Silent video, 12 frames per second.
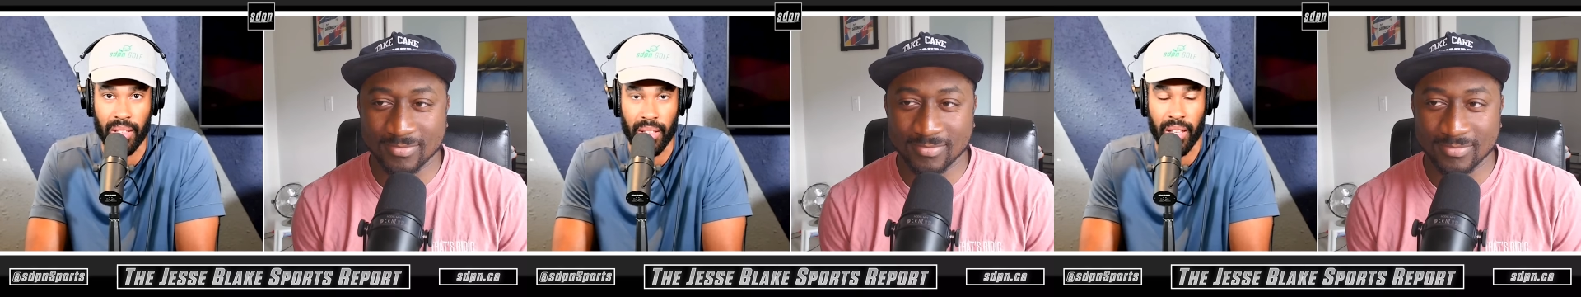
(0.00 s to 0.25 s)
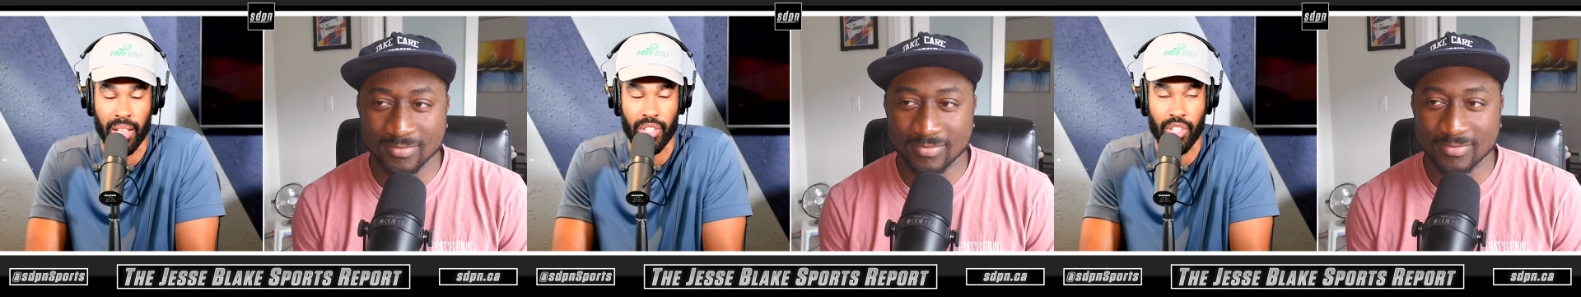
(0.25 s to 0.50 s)

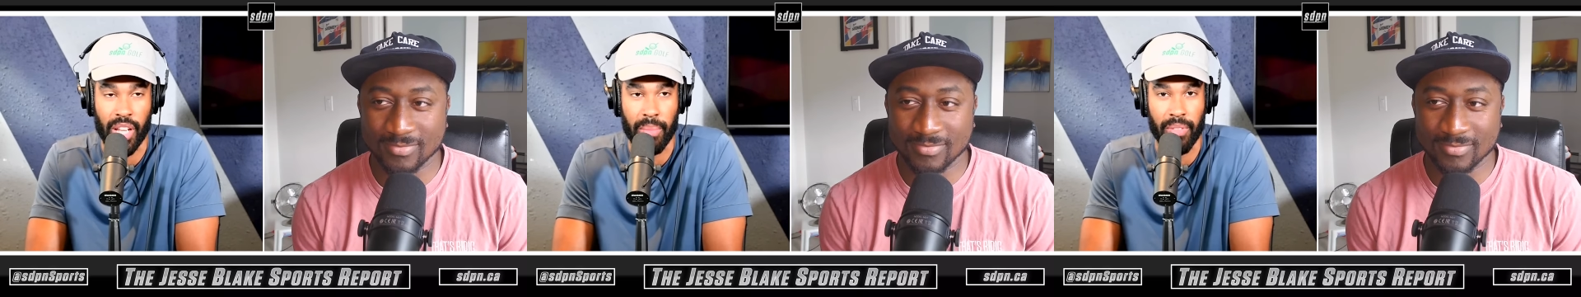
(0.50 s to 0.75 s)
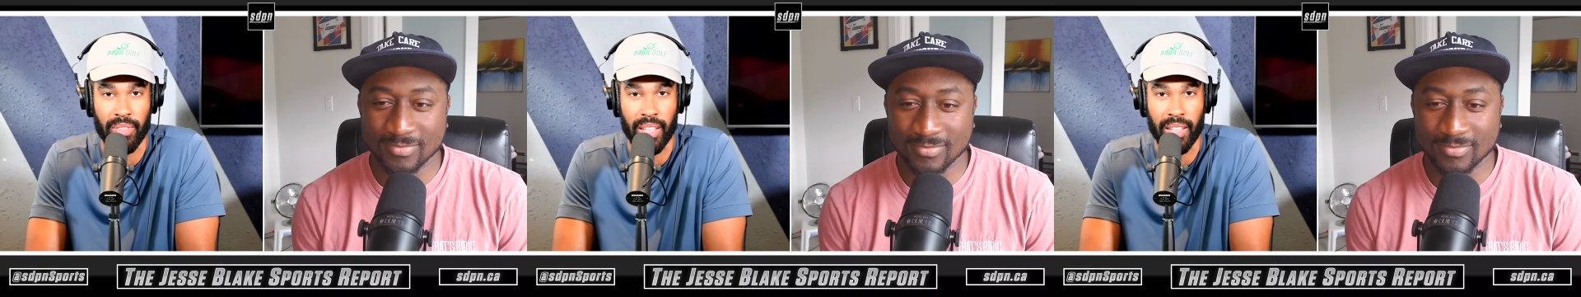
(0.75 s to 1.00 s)
Speaker 1: the GM
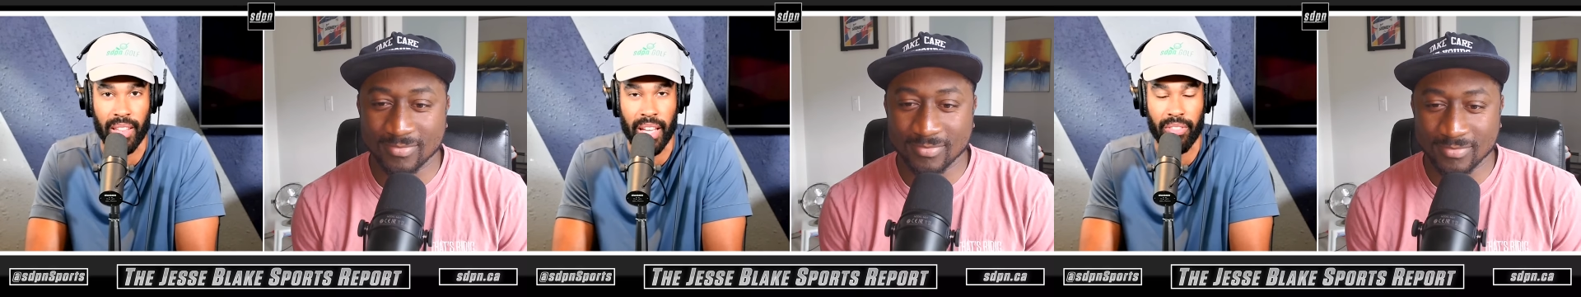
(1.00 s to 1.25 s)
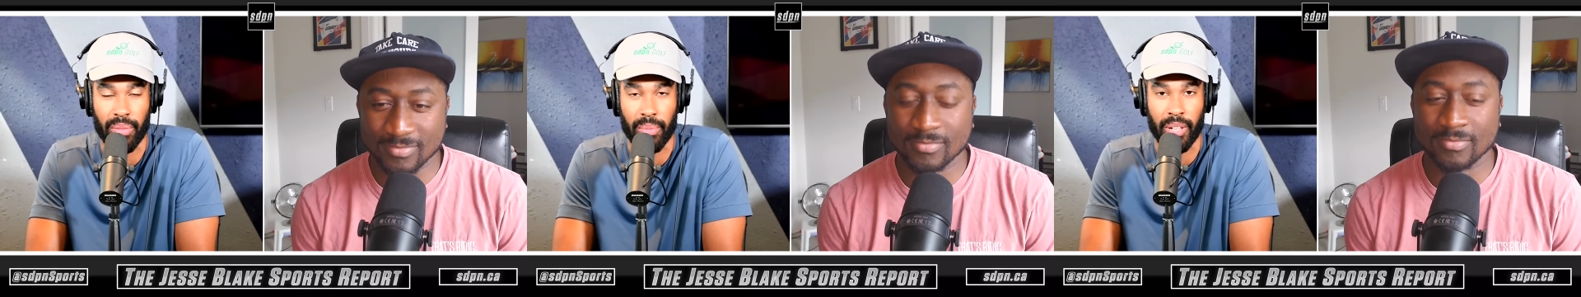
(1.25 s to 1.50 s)
of the
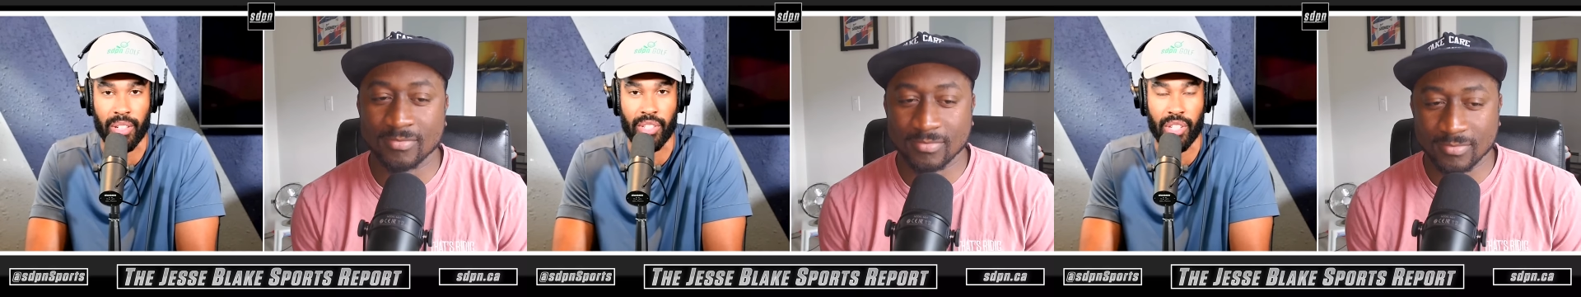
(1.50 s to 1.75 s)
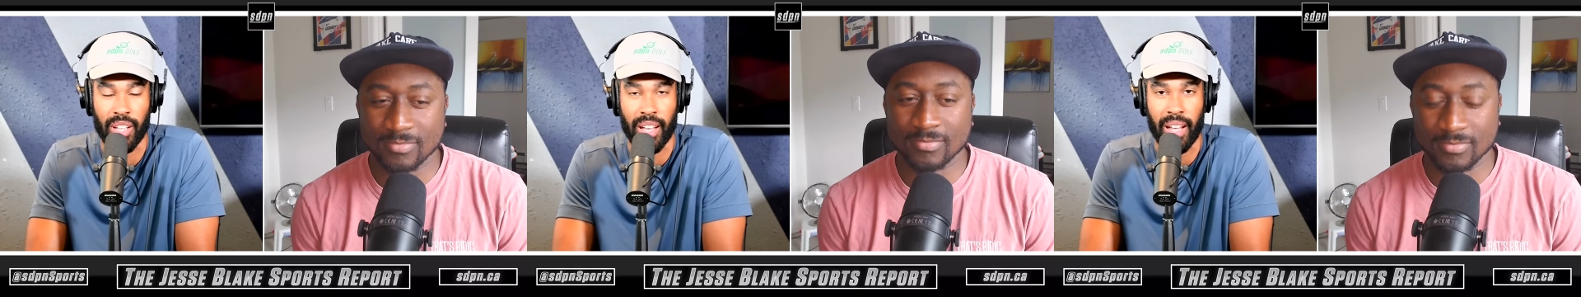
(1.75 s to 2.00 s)
Lethbridge
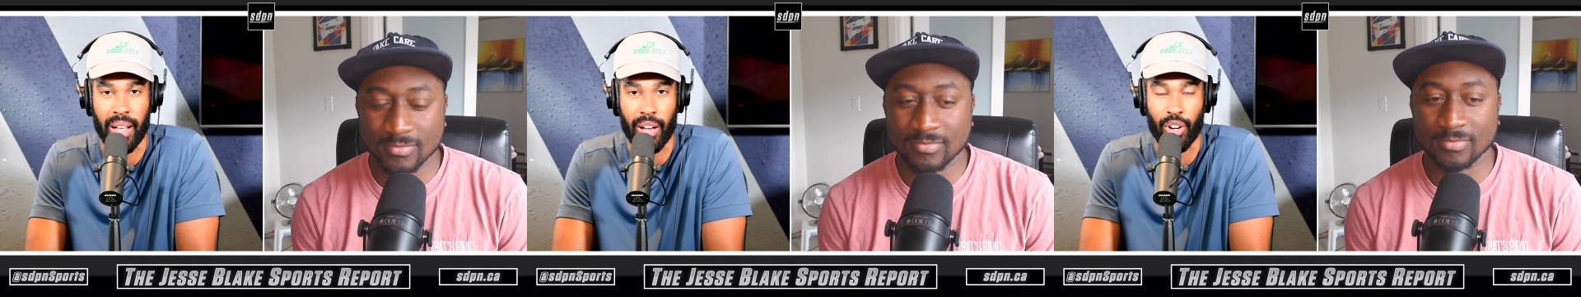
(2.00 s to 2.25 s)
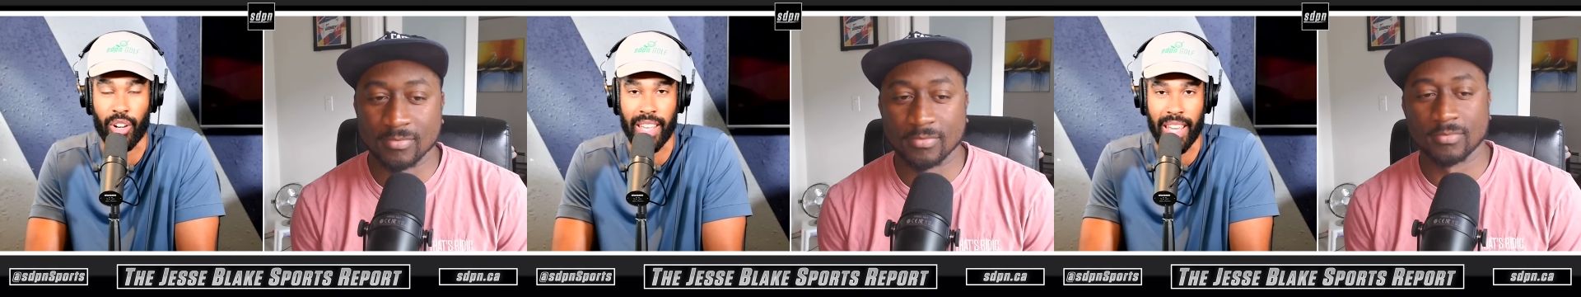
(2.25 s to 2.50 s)
uh,
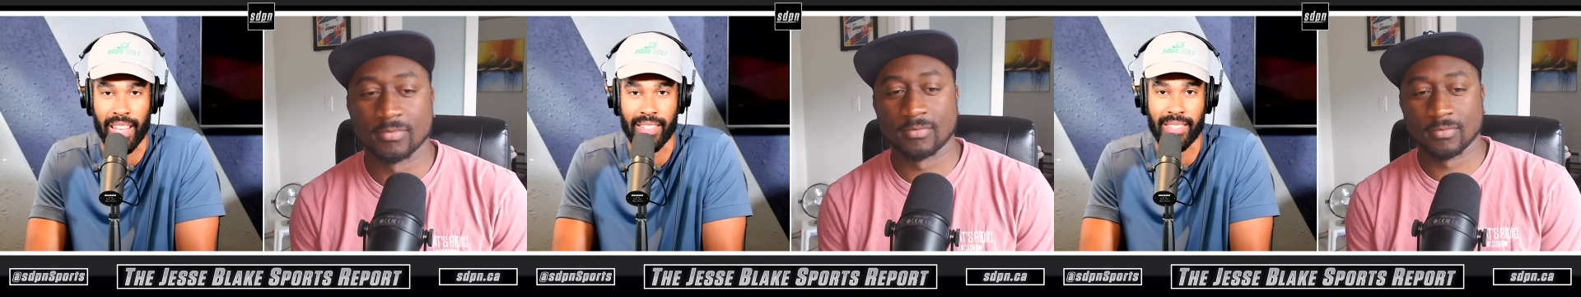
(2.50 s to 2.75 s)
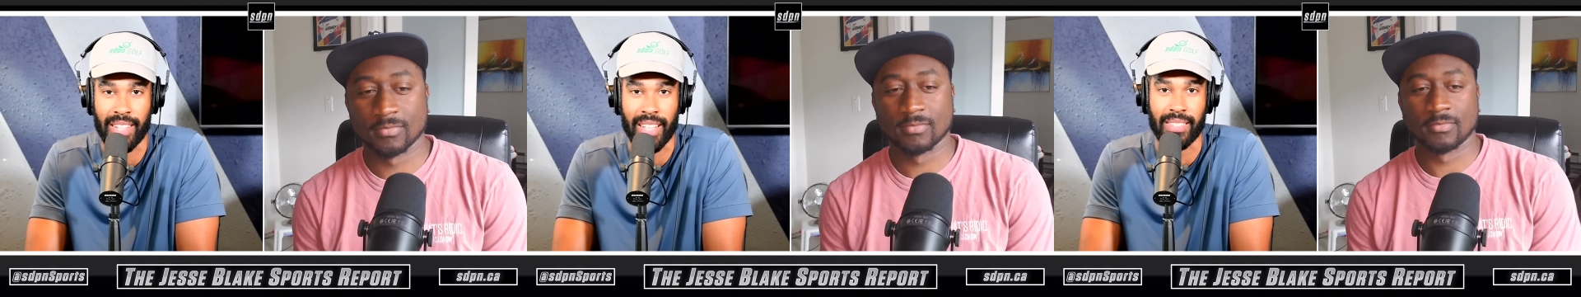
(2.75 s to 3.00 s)
Hurricanes,
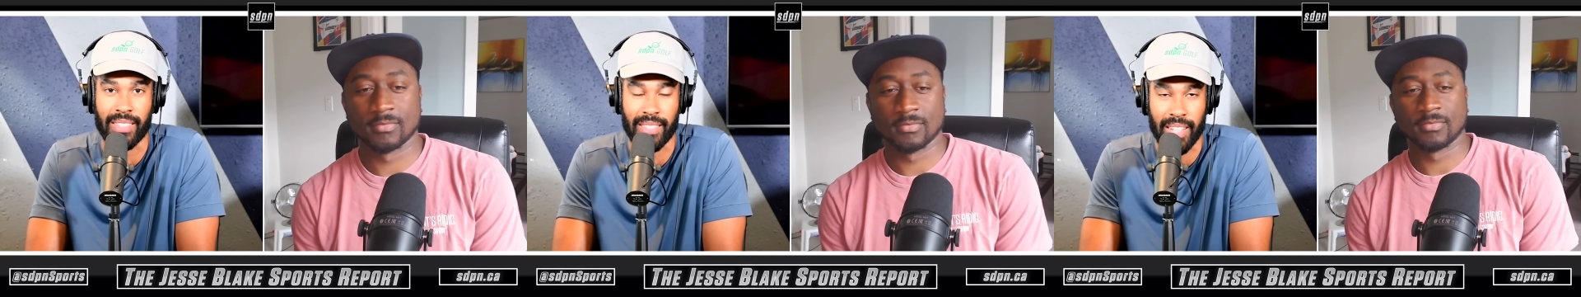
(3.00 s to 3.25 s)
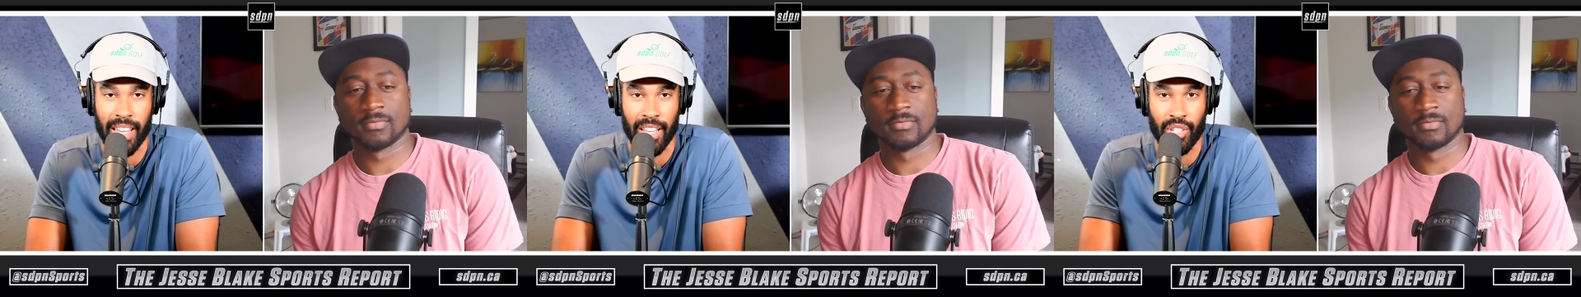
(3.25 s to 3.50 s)
takes the
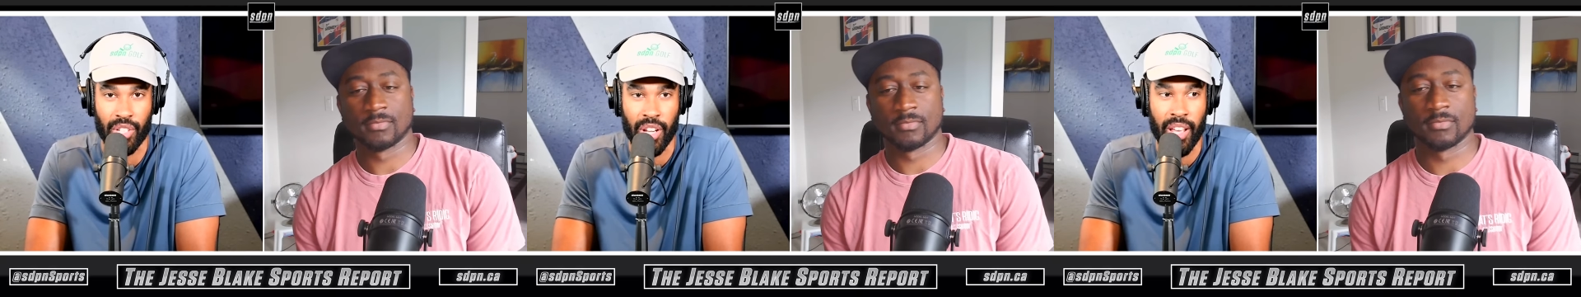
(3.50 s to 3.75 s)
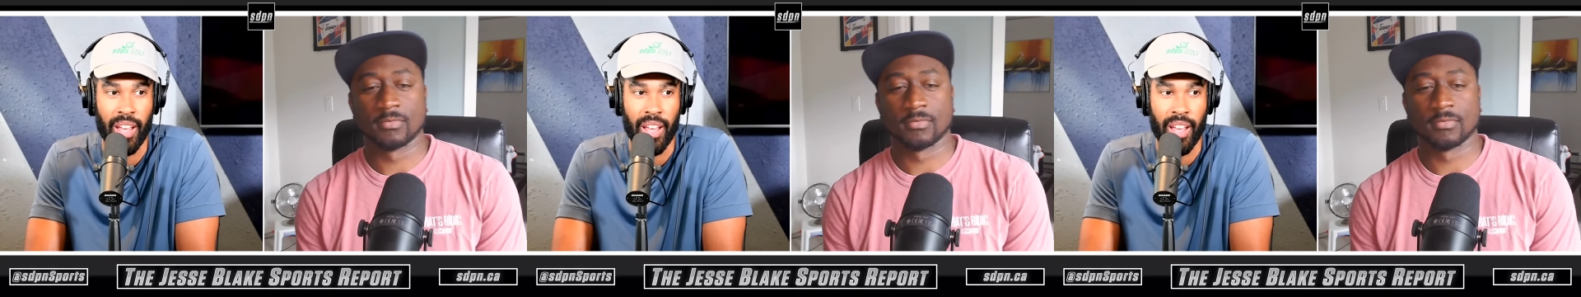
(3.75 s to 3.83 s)
stage.